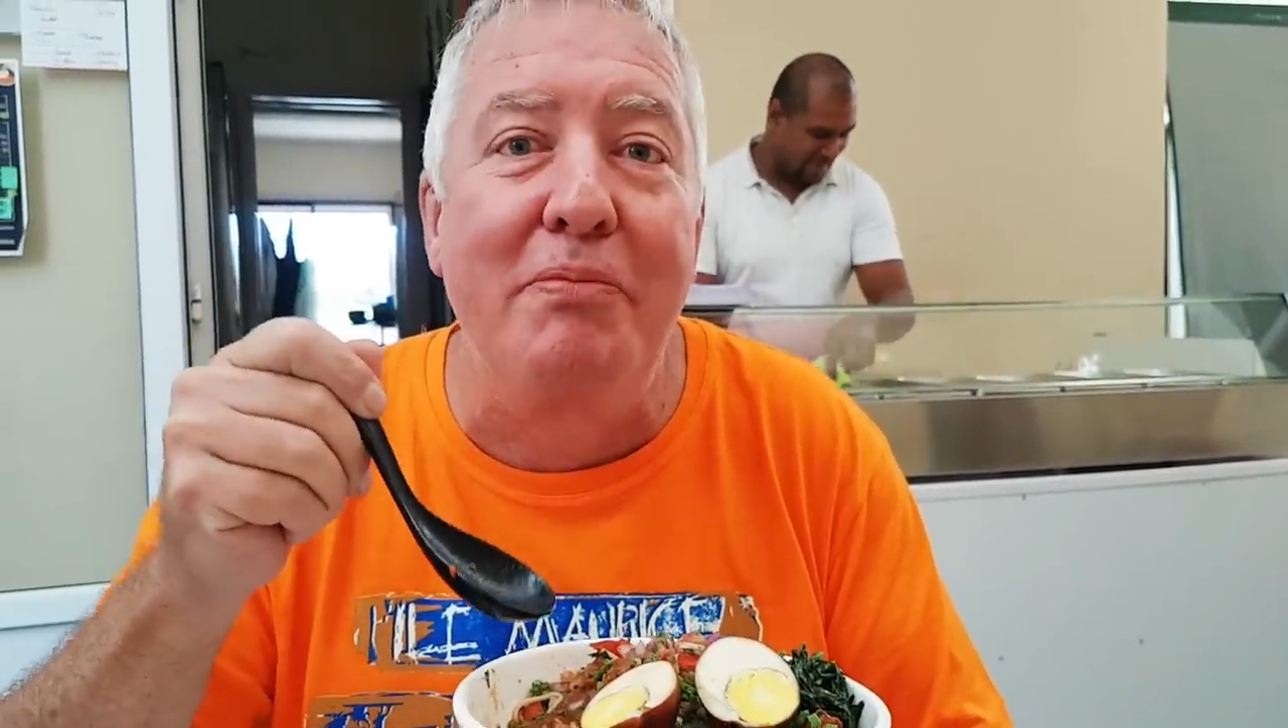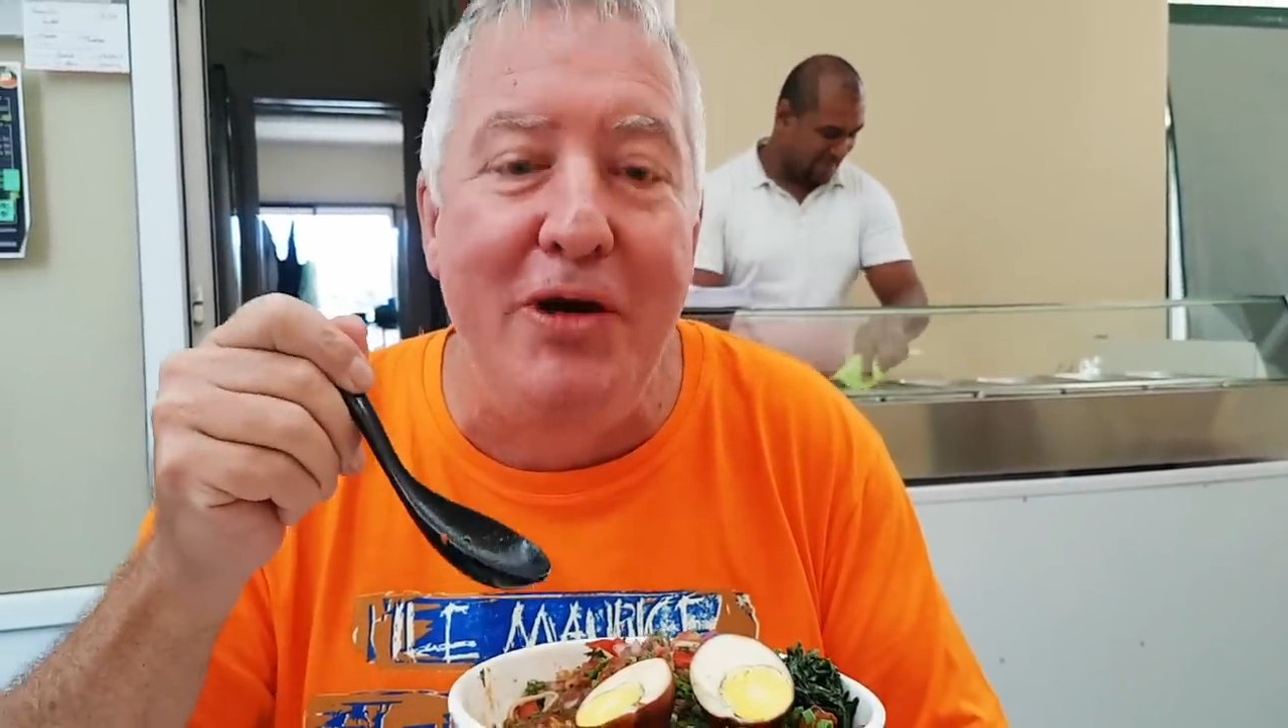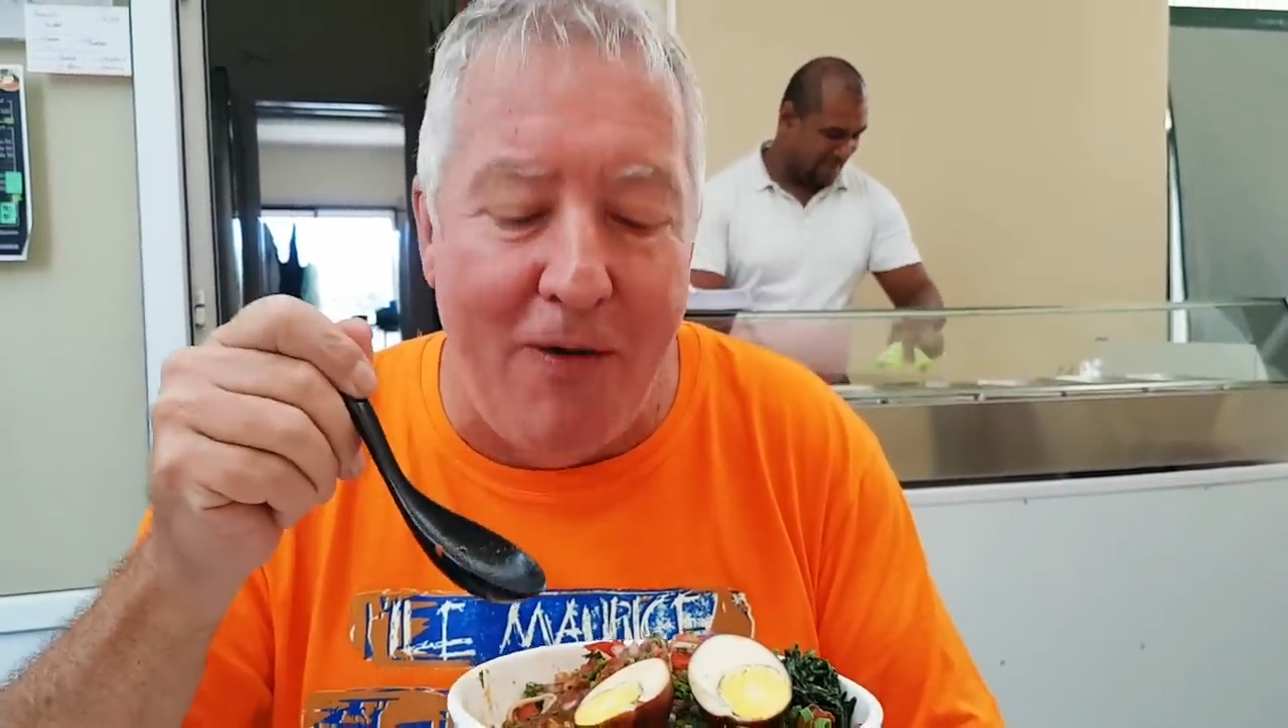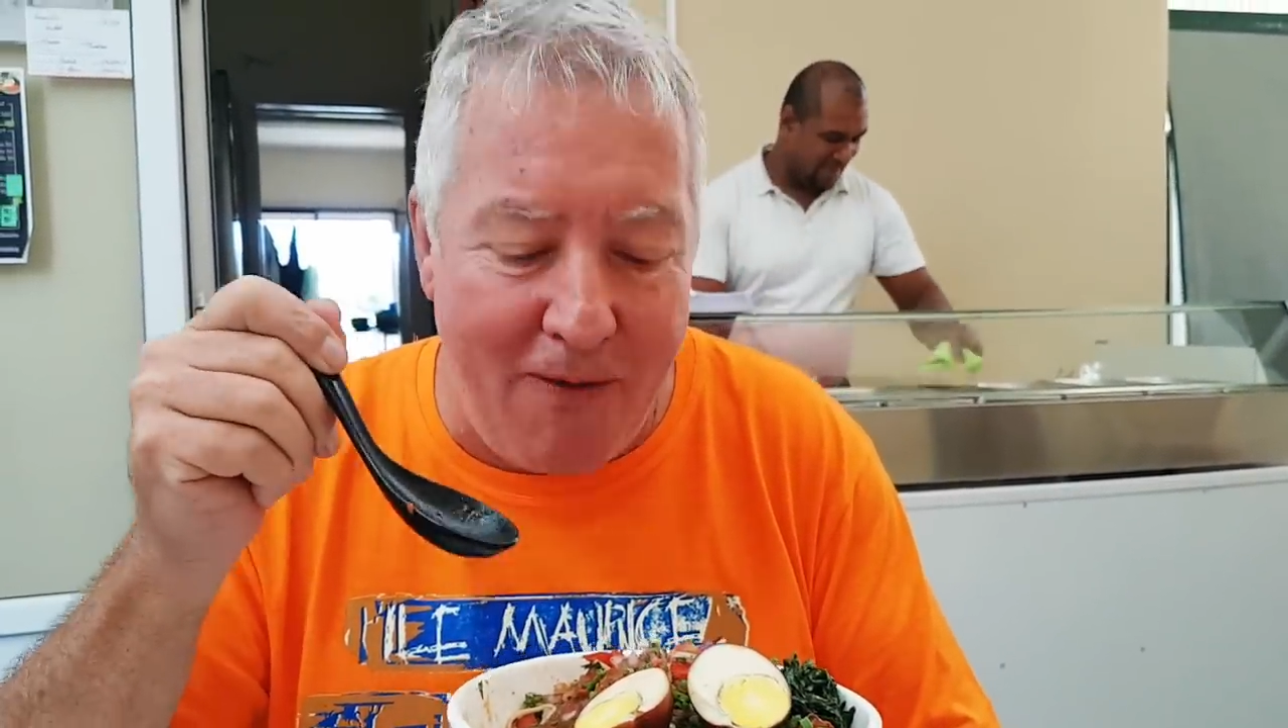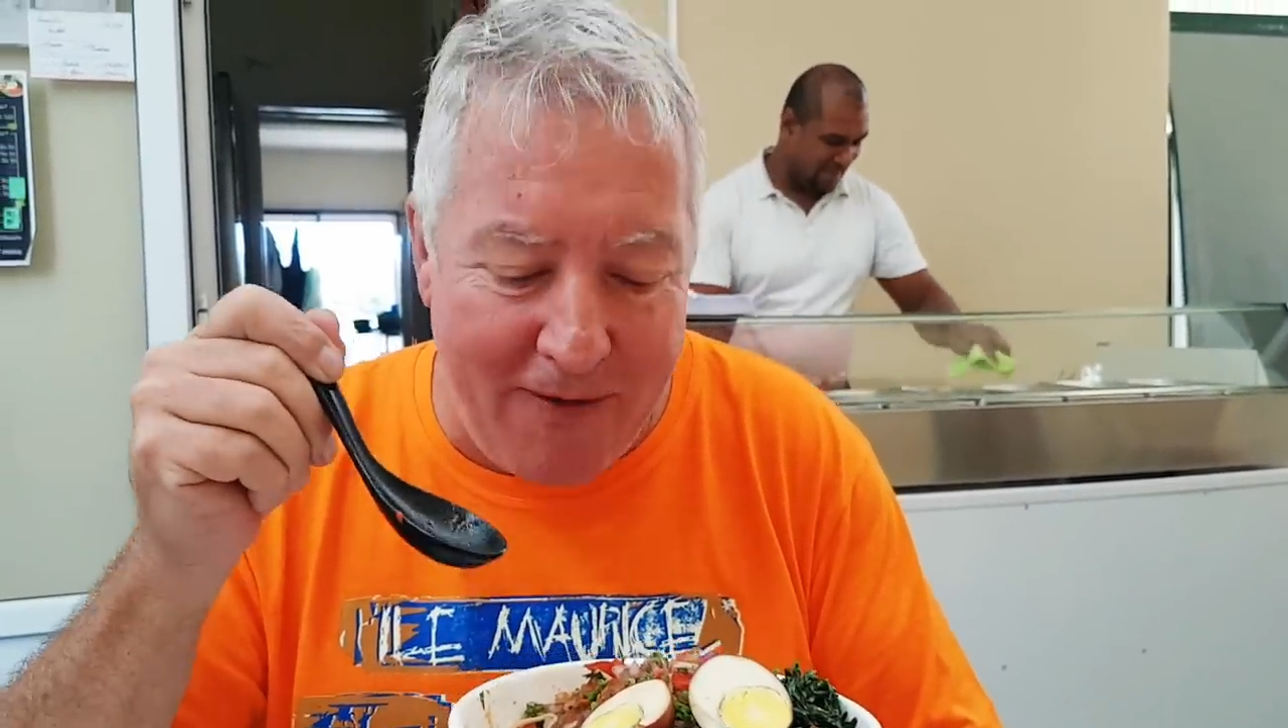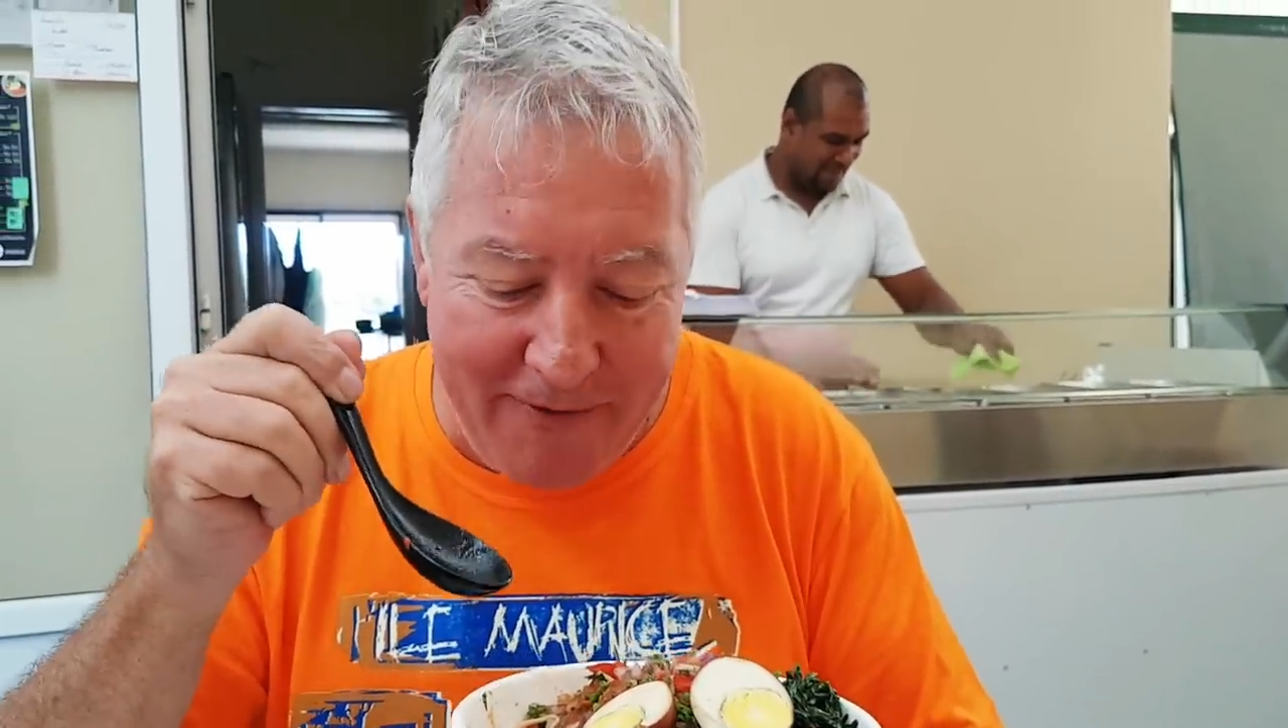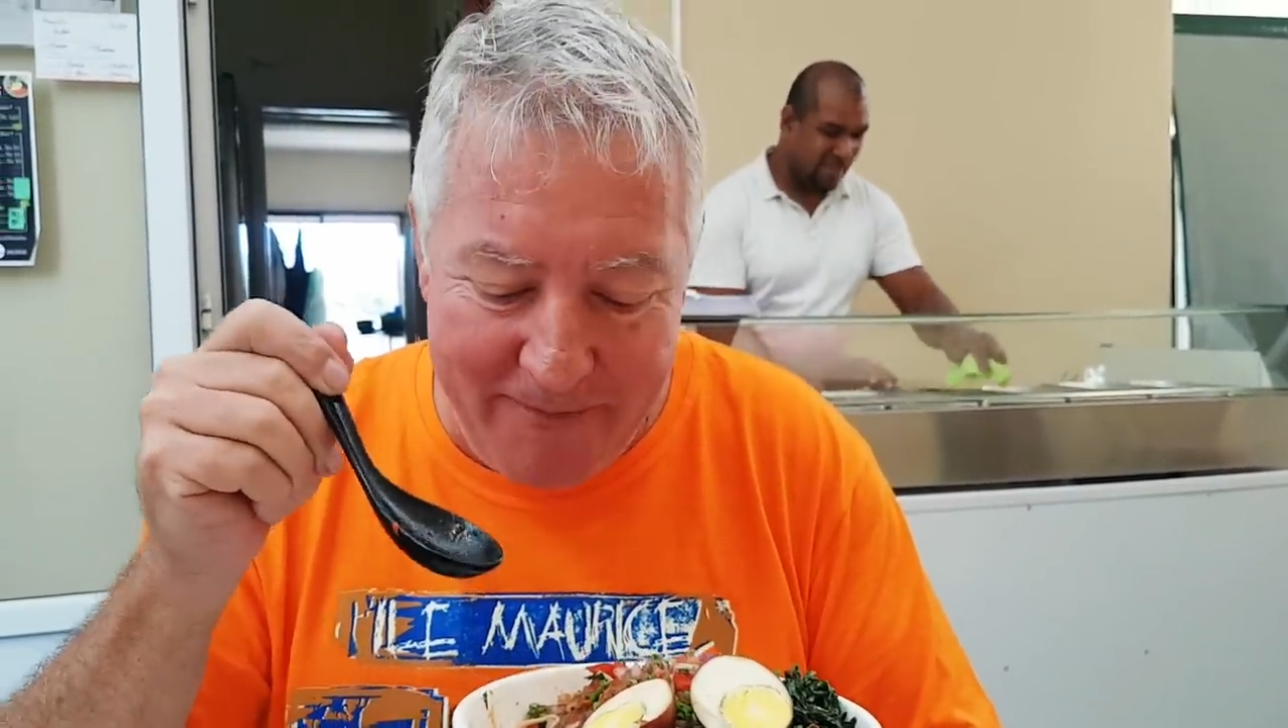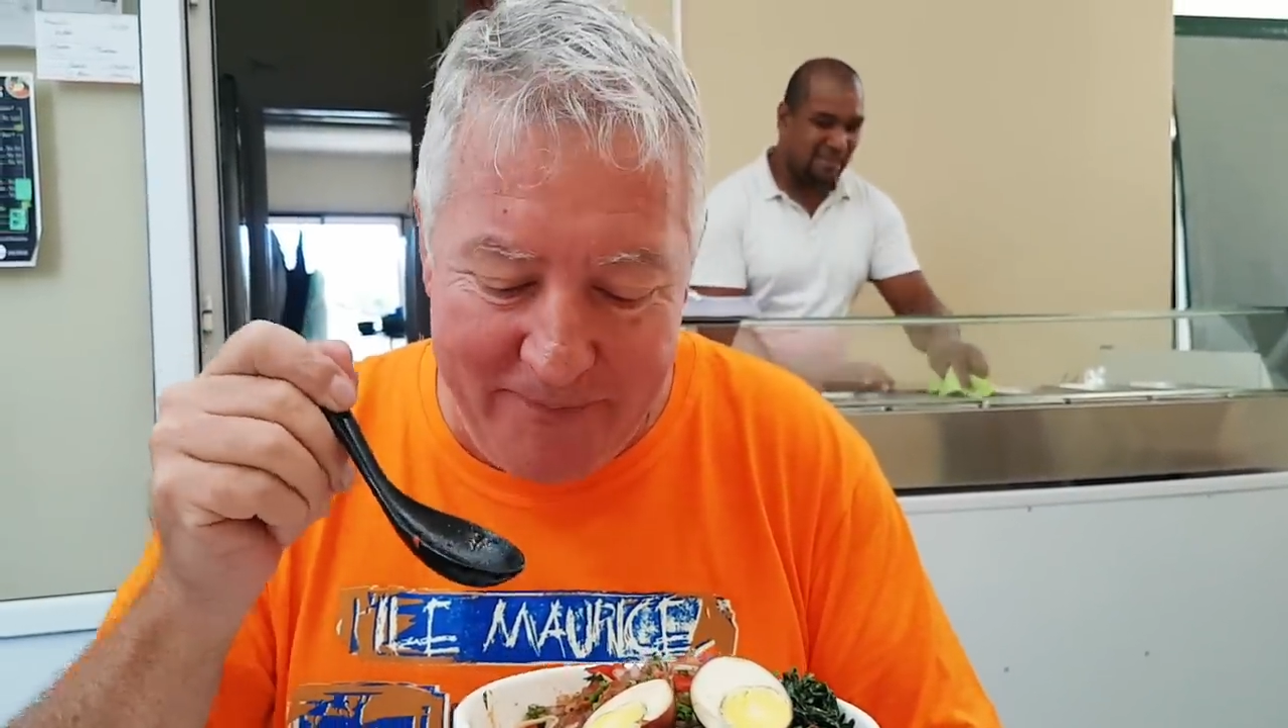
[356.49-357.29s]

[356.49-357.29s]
bouillon.